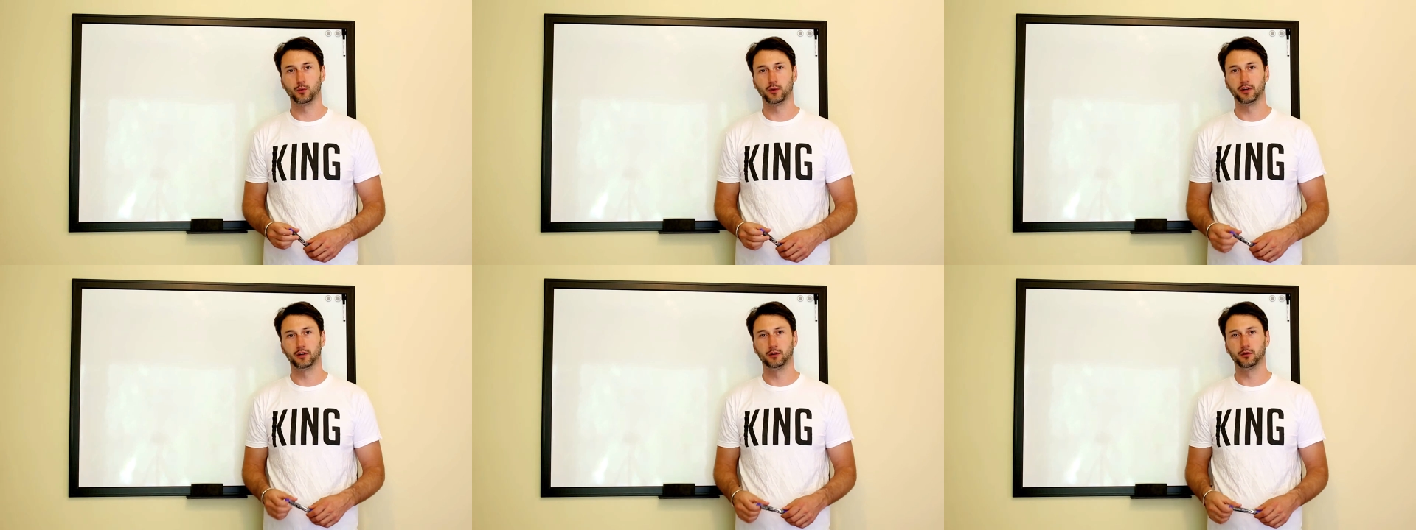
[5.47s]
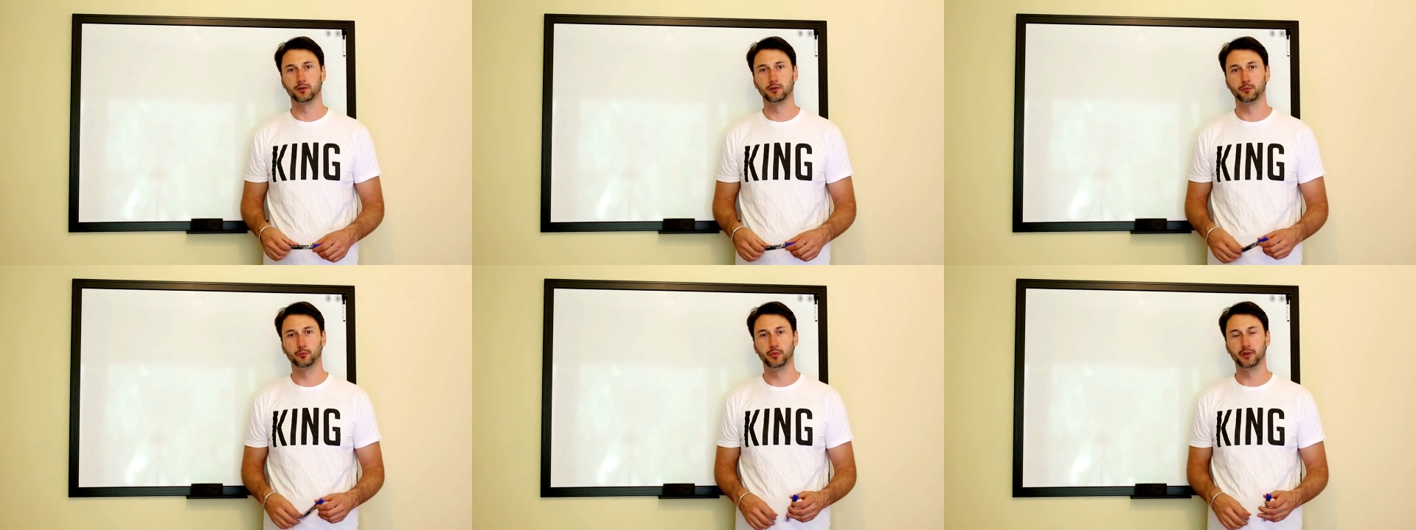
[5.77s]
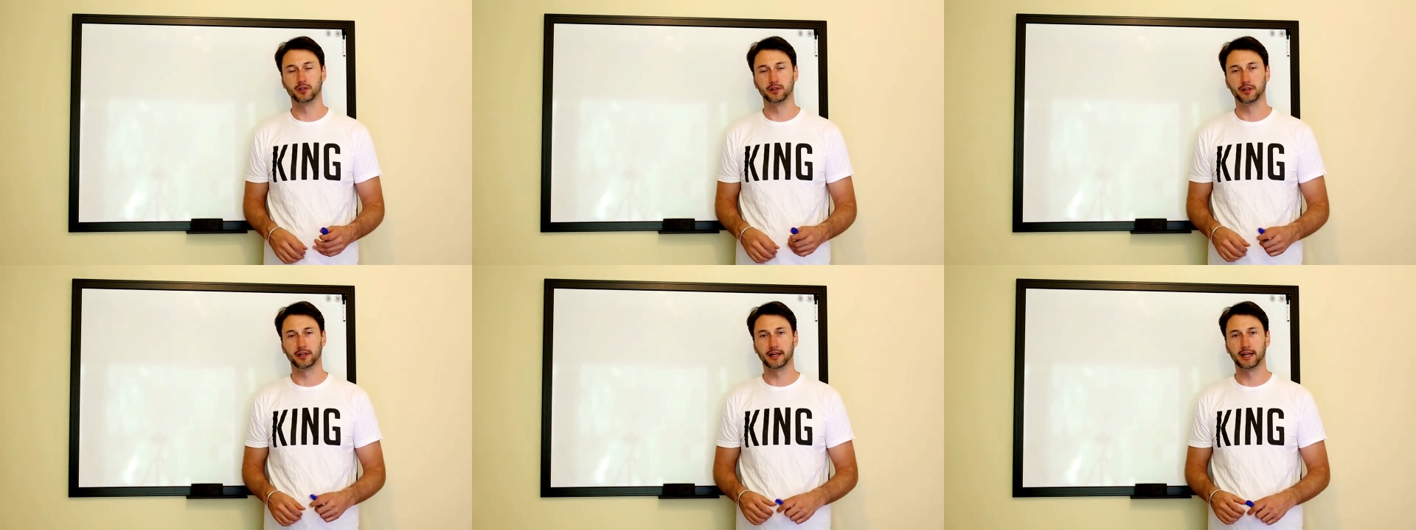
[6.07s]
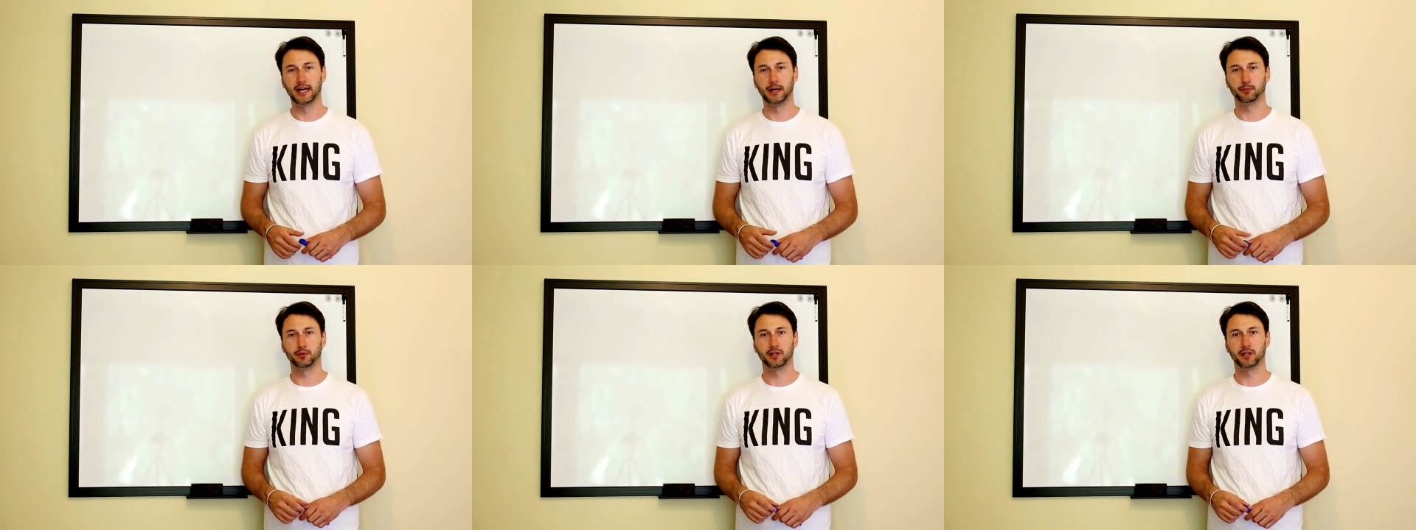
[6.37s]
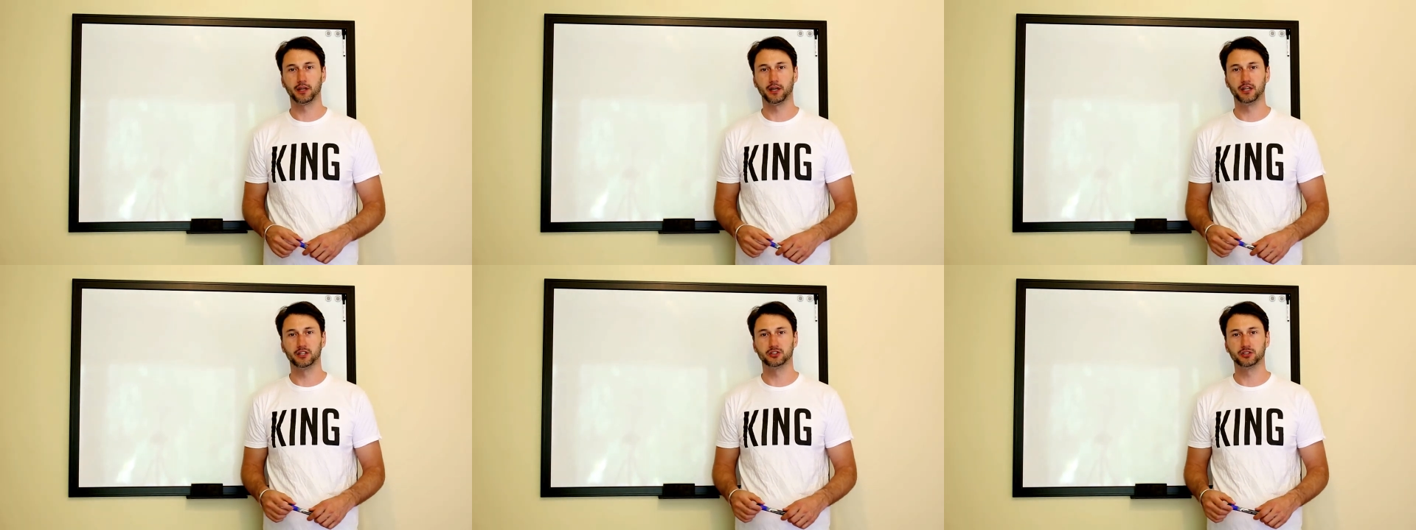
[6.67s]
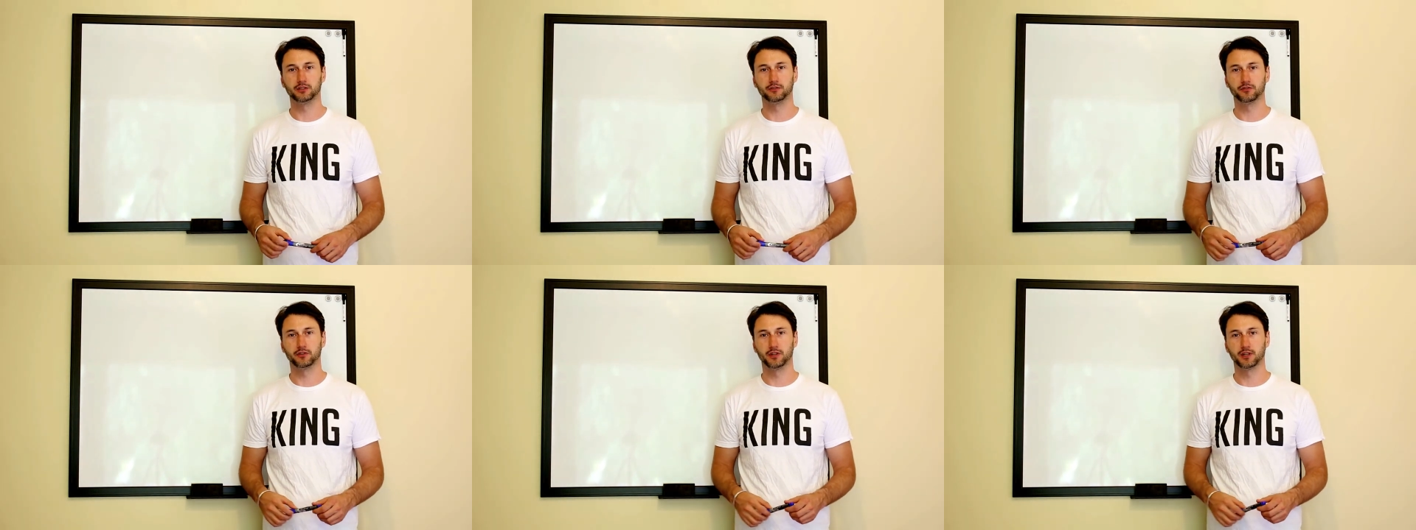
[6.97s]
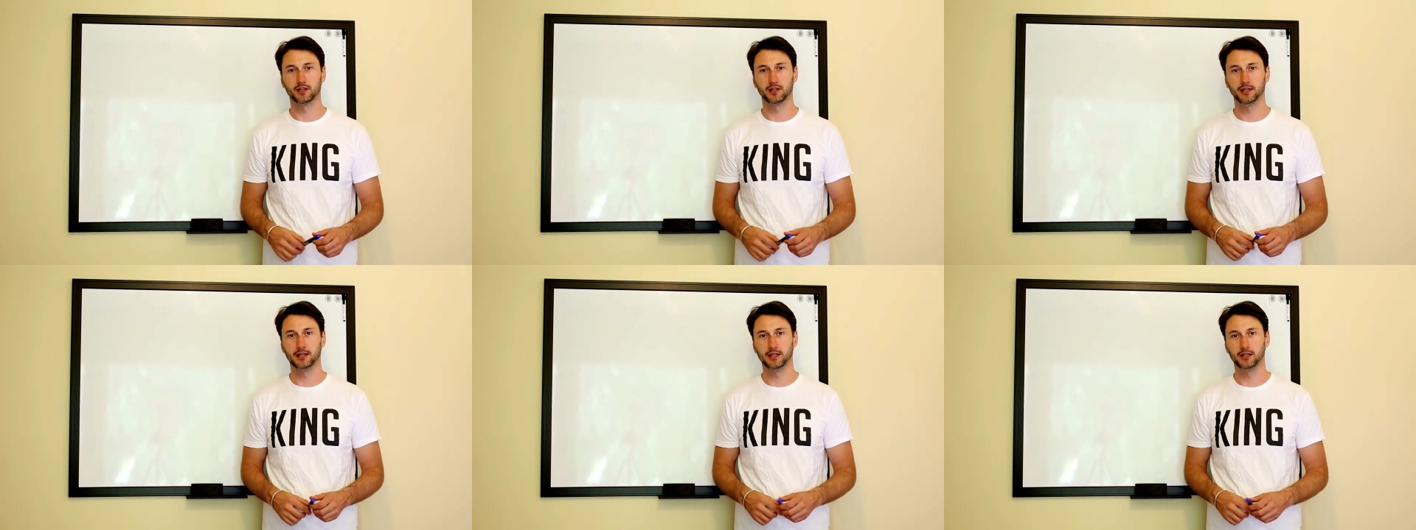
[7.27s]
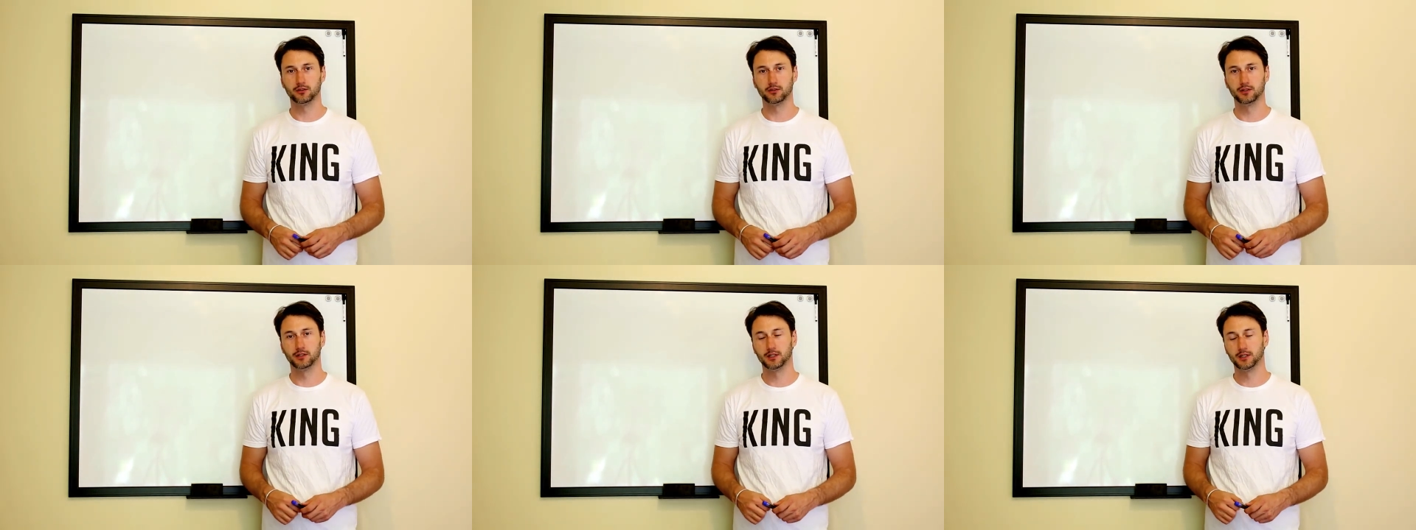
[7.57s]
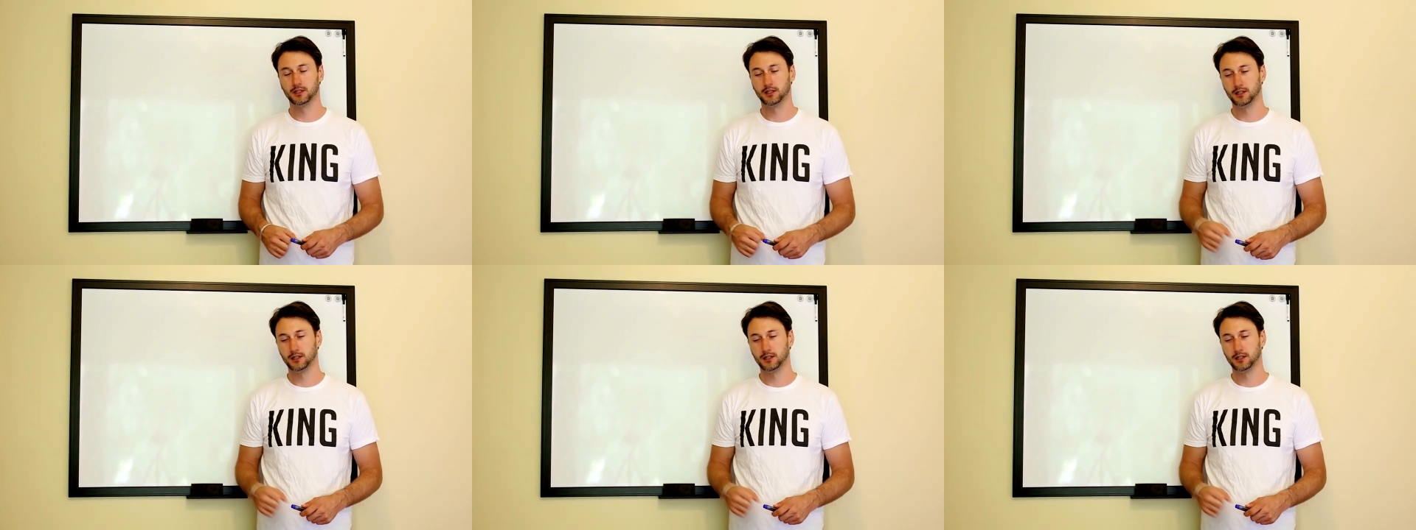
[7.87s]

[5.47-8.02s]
when you're building an application for the cloud.